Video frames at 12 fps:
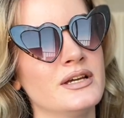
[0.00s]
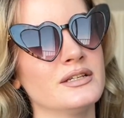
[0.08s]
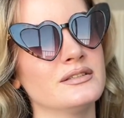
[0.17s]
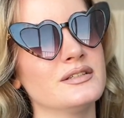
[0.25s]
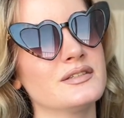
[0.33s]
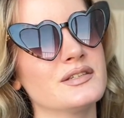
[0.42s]

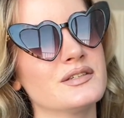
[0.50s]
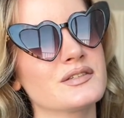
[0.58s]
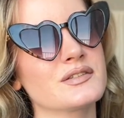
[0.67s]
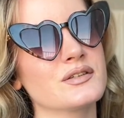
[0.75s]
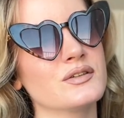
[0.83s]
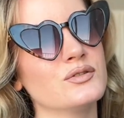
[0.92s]
this
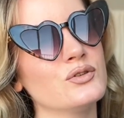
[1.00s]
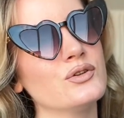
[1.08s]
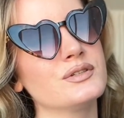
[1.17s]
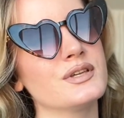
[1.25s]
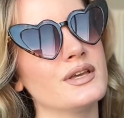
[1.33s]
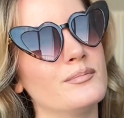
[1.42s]
is
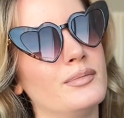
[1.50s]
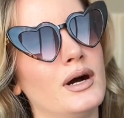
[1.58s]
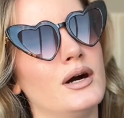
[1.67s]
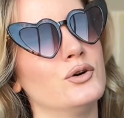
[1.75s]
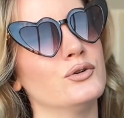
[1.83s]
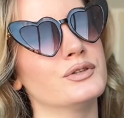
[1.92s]
not
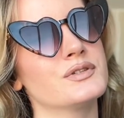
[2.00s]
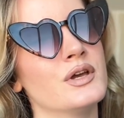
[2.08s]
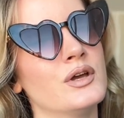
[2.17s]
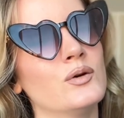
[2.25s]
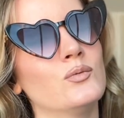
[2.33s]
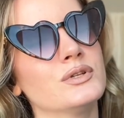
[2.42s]
about
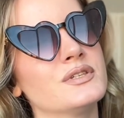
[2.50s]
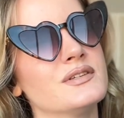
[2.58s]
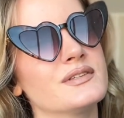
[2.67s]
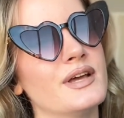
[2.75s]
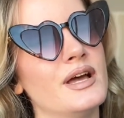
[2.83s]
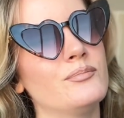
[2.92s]
what
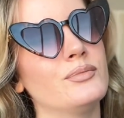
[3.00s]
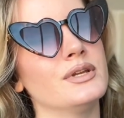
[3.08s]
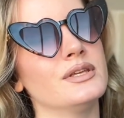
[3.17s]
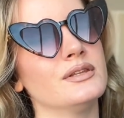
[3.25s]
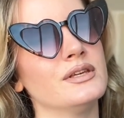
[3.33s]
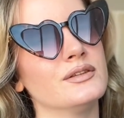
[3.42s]
is
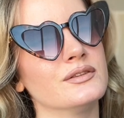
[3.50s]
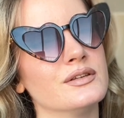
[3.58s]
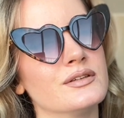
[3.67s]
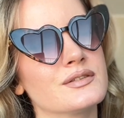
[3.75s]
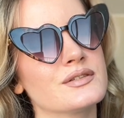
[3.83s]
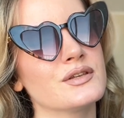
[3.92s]
happening in
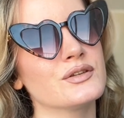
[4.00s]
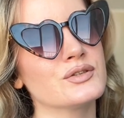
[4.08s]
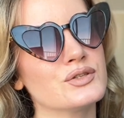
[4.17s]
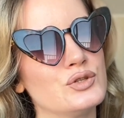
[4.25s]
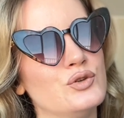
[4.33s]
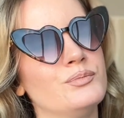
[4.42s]
this
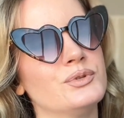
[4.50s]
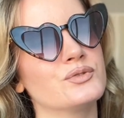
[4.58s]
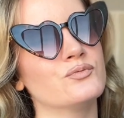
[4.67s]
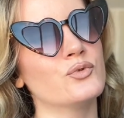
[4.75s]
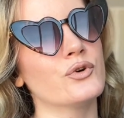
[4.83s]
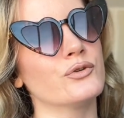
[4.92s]
stupid
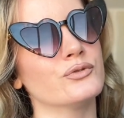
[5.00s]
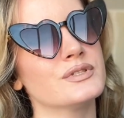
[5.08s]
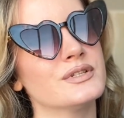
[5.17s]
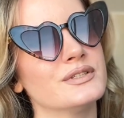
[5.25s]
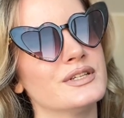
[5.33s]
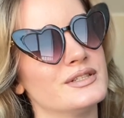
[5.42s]
world
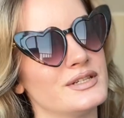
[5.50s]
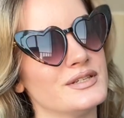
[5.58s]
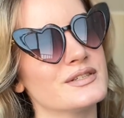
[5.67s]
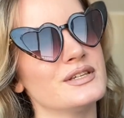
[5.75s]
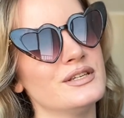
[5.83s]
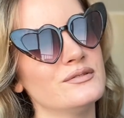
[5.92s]
that
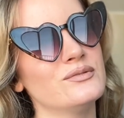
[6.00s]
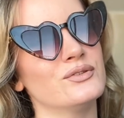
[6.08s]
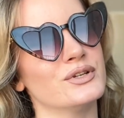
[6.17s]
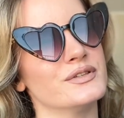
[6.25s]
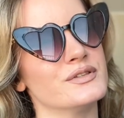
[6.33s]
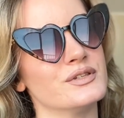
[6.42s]
is
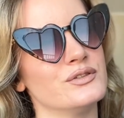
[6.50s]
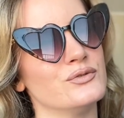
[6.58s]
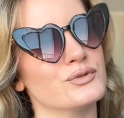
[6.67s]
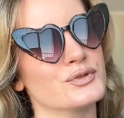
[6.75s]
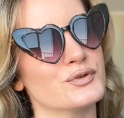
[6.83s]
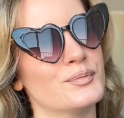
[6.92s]
influencing
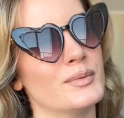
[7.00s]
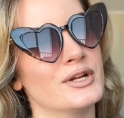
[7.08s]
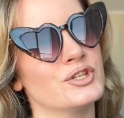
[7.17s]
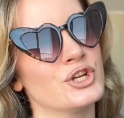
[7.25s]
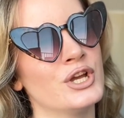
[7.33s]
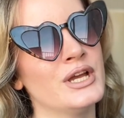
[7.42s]
you so
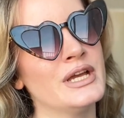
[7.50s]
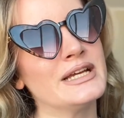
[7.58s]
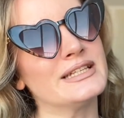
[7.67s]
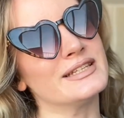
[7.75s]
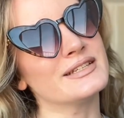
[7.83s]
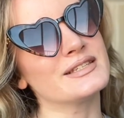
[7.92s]
much.
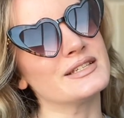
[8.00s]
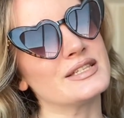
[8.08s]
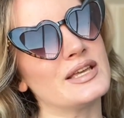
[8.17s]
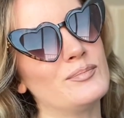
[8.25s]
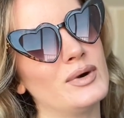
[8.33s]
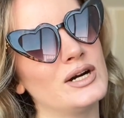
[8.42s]
This is
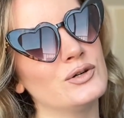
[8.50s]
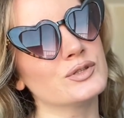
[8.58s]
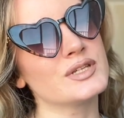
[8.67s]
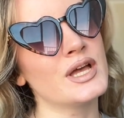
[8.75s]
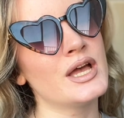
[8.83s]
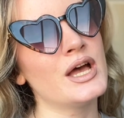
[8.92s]

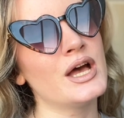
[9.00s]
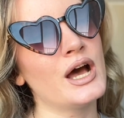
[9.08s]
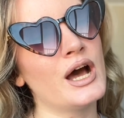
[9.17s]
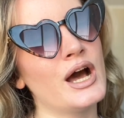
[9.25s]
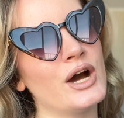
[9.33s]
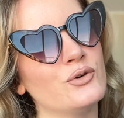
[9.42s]
about
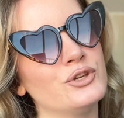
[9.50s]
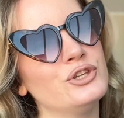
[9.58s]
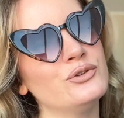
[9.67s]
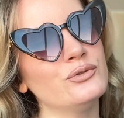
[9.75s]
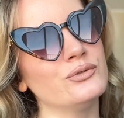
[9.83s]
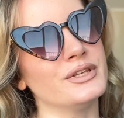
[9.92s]
how
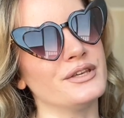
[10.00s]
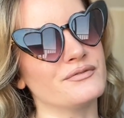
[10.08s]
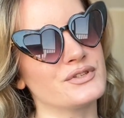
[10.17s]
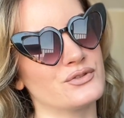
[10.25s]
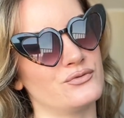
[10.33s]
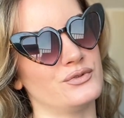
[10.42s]
you live
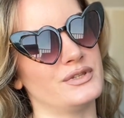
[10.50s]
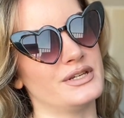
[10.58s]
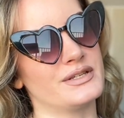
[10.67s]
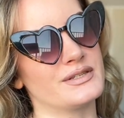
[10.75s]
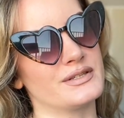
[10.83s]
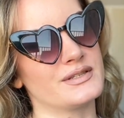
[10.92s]
through
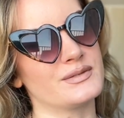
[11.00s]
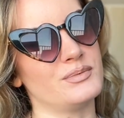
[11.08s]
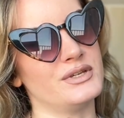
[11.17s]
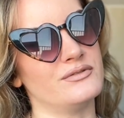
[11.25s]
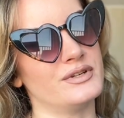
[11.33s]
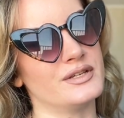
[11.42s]
this
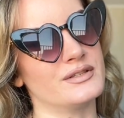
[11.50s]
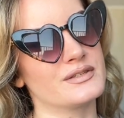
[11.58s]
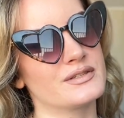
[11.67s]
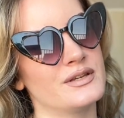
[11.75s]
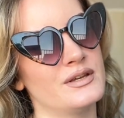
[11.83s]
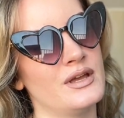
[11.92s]

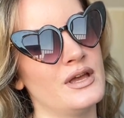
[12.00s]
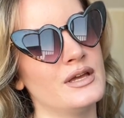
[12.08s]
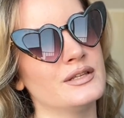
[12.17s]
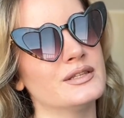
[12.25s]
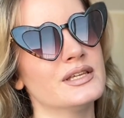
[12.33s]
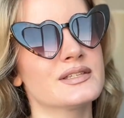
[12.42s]
experience.
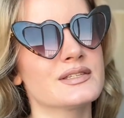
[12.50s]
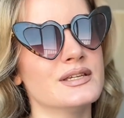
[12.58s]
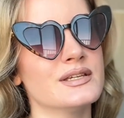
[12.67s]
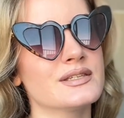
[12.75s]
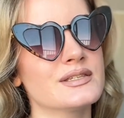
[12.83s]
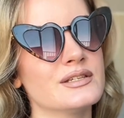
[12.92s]
This
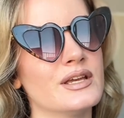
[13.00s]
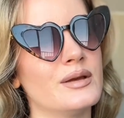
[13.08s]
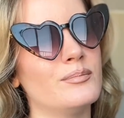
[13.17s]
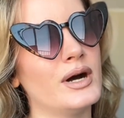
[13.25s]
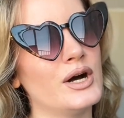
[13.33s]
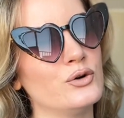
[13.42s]
is
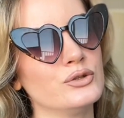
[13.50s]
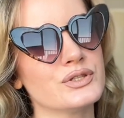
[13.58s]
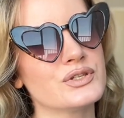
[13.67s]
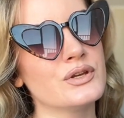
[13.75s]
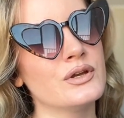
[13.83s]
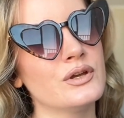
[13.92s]

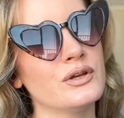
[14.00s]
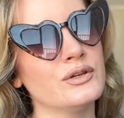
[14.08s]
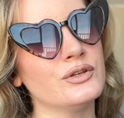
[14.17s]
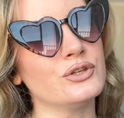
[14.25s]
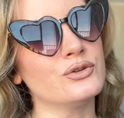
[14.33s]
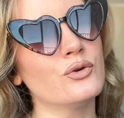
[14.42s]
about
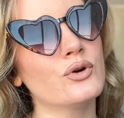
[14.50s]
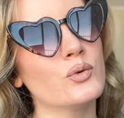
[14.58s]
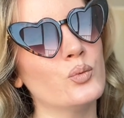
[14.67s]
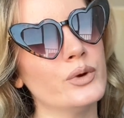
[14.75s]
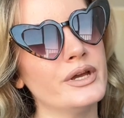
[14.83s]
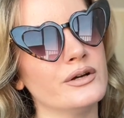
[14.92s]
your
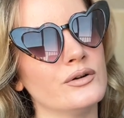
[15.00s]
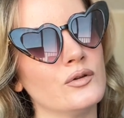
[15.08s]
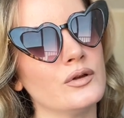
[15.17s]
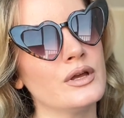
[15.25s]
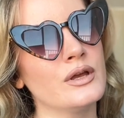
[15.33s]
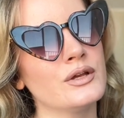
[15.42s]

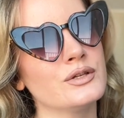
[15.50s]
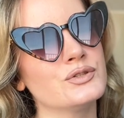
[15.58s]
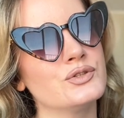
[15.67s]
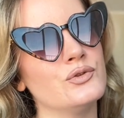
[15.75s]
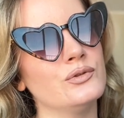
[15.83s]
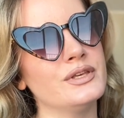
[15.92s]
will
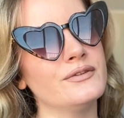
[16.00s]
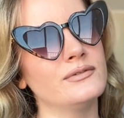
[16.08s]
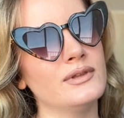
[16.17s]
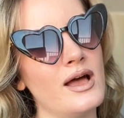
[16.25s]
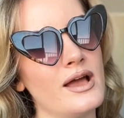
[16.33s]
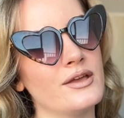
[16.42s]
to live
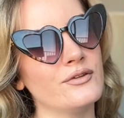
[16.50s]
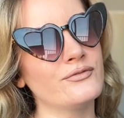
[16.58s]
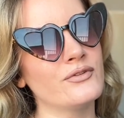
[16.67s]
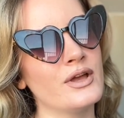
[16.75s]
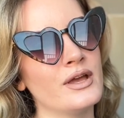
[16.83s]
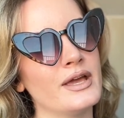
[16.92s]

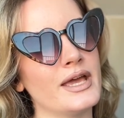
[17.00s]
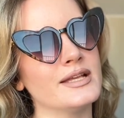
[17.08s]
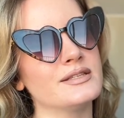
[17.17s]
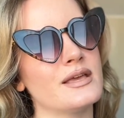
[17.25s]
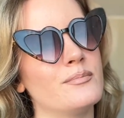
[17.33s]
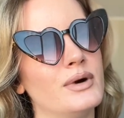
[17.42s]
life
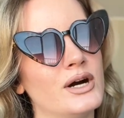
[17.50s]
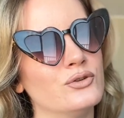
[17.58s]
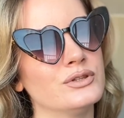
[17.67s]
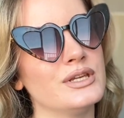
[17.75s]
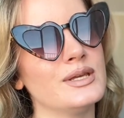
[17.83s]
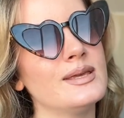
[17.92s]
and
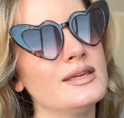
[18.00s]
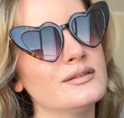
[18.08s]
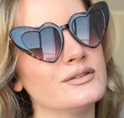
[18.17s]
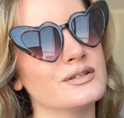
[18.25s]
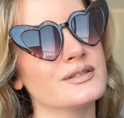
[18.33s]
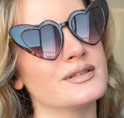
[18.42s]
about the
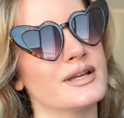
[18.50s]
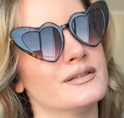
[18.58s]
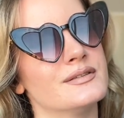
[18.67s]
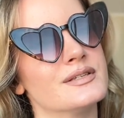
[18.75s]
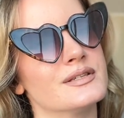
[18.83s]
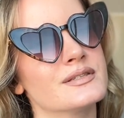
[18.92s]
inner
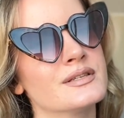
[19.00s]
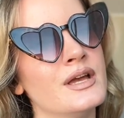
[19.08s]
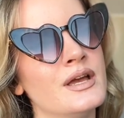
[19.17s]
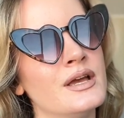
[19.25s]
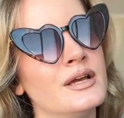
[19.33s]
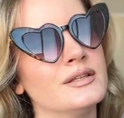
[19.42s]
senses
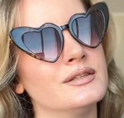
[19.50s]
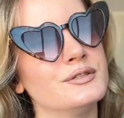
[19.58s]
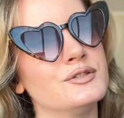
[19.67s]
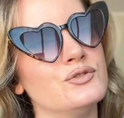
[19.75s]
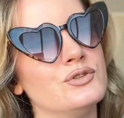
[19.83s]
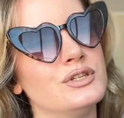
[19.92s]

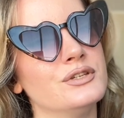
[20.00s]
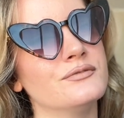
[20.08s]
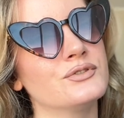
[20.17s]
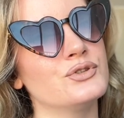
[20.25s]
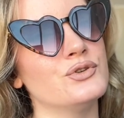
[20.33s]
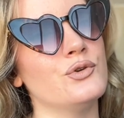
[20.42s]
that you
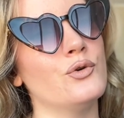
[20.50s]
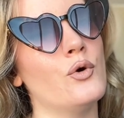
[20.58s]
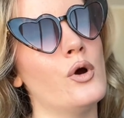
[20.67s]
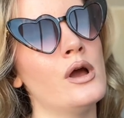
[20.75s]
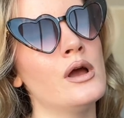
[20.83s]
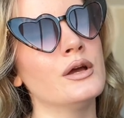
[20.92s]
give
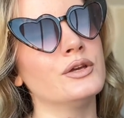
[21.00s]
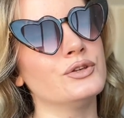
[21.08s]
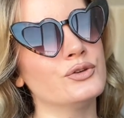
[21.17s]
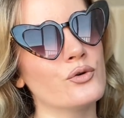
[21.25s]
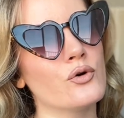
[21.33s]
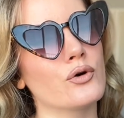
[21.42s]
to
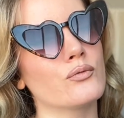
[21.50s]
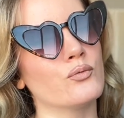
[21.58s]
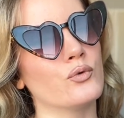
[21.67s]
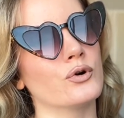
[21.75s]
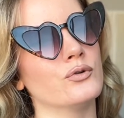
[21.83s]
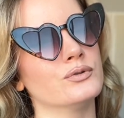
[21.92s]
your
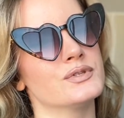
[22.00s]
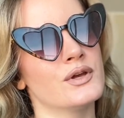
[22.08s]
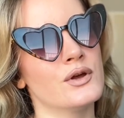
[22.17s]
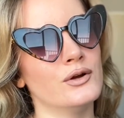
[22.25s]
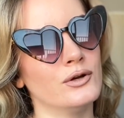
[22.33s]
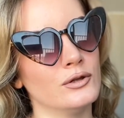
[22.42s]
world
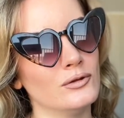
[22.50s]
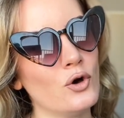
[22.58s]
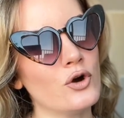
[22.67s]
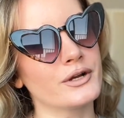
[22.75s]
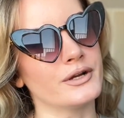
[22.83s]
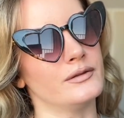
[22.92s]

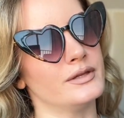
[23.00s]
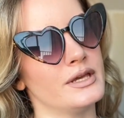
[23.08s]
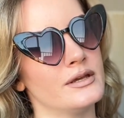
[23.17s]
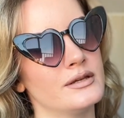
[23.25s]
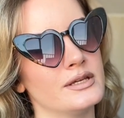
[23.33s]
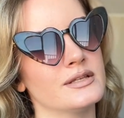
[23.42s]

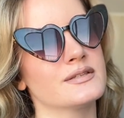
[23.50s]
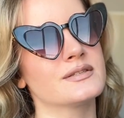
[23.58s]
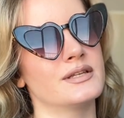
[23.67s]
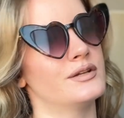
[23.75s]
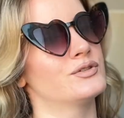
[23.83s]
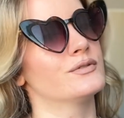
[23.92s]
locally
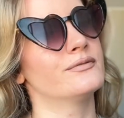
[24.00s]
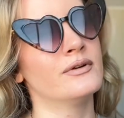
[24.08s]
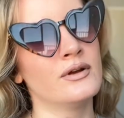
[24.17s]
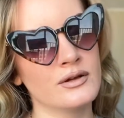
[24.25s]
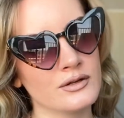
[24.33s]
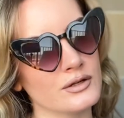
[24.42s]
instead of
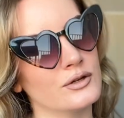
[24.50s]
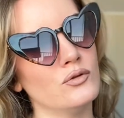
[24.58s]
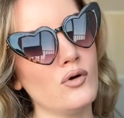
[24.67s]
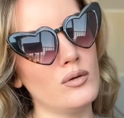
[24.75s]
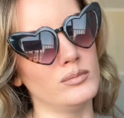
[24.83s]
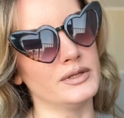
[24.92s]

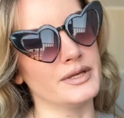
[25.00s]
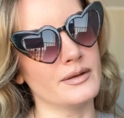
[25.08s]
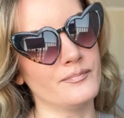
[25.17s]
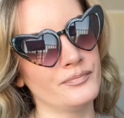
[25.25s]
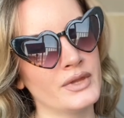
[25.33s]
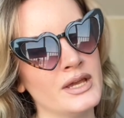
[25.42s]
globally.
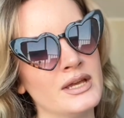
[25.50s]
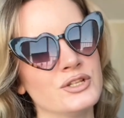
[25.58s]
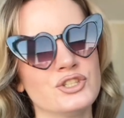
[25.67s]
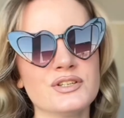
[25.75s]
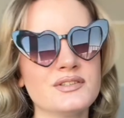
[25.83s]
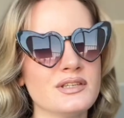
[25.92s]

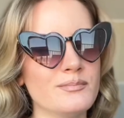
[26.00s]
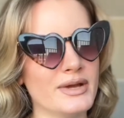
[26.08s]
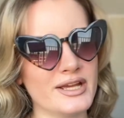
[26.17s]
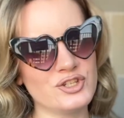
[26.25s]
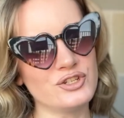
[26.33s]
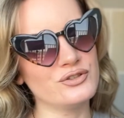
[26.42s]
Just
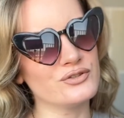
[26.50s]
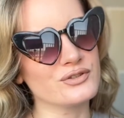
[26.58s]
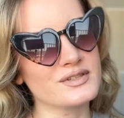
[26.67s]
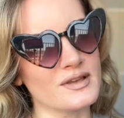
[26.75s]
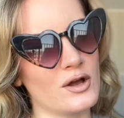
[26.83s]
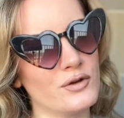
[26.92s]
imagine
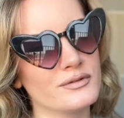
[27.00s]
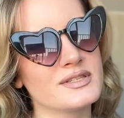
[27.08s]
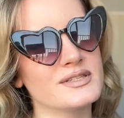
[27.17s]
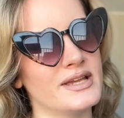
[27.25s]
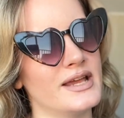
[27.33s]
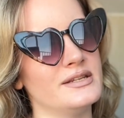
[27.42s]
yourself
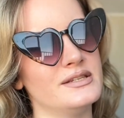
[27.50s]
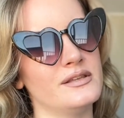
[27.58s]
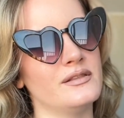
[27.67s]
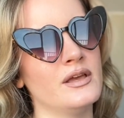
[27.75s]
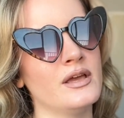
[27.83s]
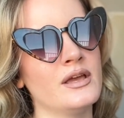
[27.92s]

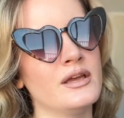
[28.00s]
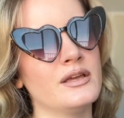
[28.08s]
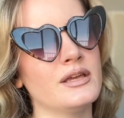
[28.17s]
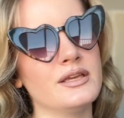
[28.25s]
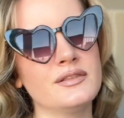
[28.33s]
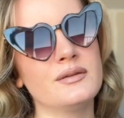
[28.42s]
standing
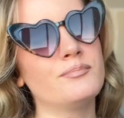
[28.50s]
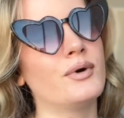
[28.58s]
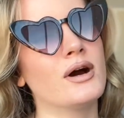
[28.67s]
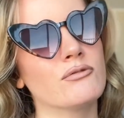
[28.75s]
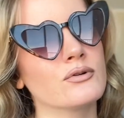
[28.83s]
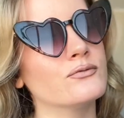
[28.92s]
in the
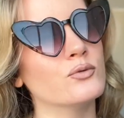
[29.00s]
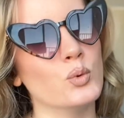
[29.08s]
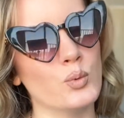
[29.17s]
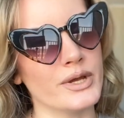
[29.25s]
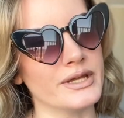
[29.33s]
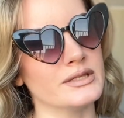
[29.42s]
powerful
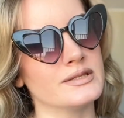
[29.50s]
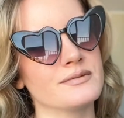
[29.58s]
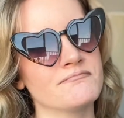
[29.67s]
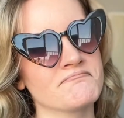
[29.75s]
wind.